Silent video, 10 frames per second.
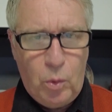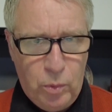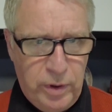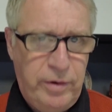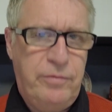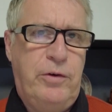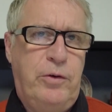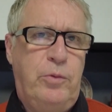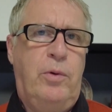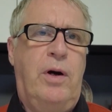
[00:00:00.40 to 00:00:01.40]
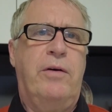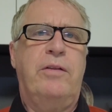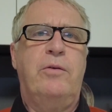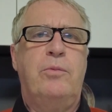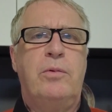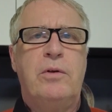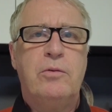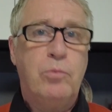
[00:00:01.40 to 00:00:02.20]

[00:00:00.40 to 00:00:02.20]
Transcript: Wherever you are in the world,